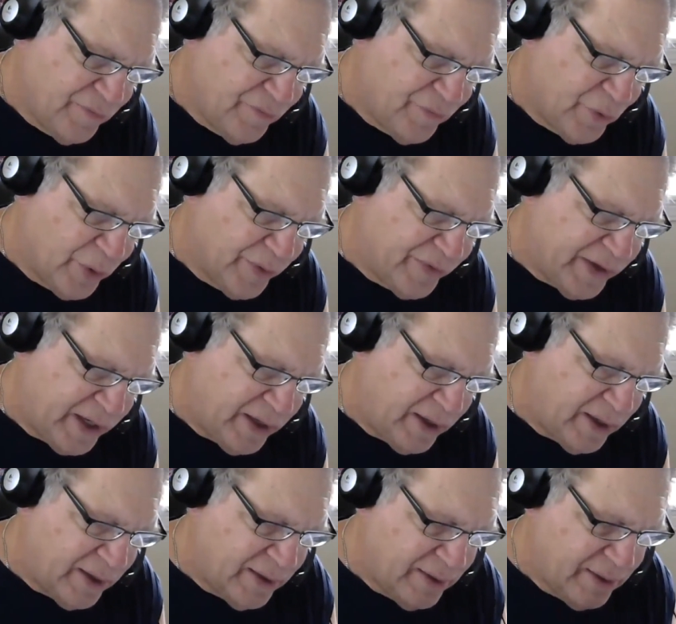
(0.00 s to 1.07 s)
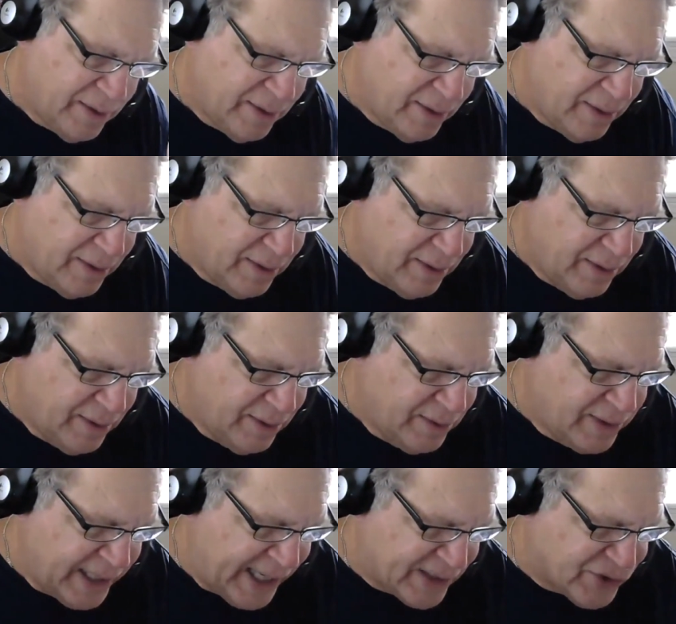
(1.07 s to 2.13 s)
for the
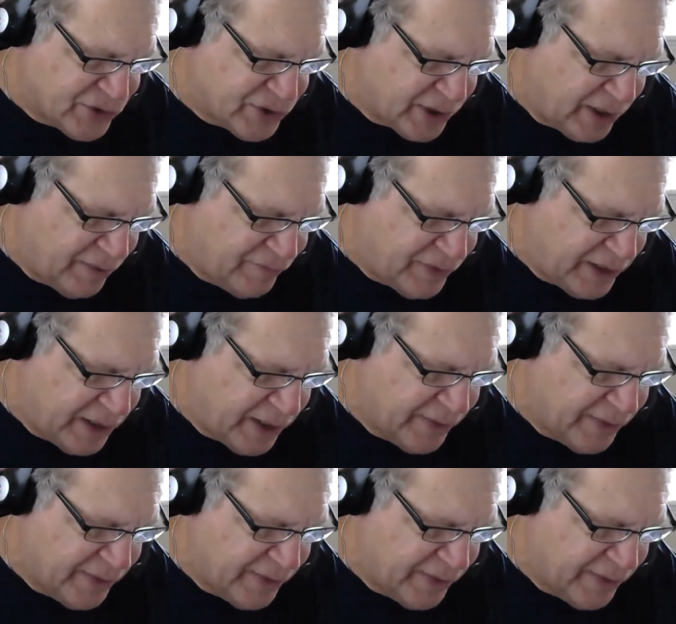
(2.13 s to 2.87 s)
debts of the